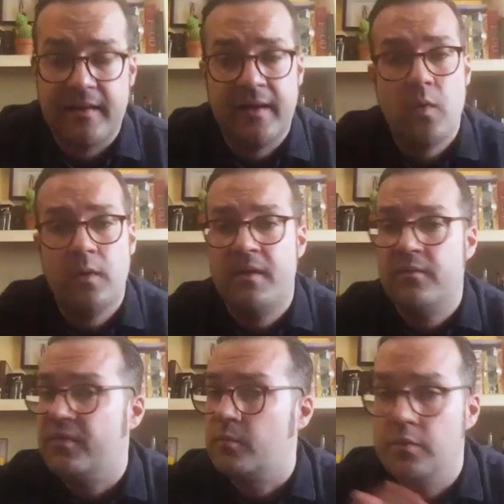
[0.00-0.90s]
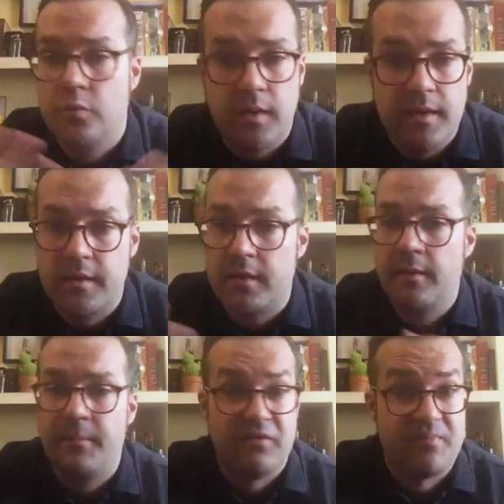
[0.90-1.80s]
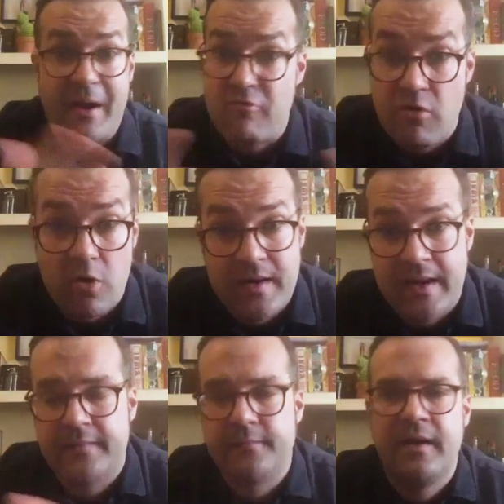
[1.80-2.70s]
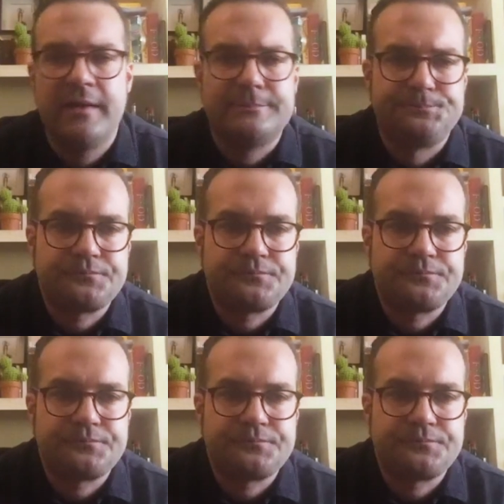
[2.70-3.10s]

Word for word: I want my vermouth with a bit of Barolo in it, right?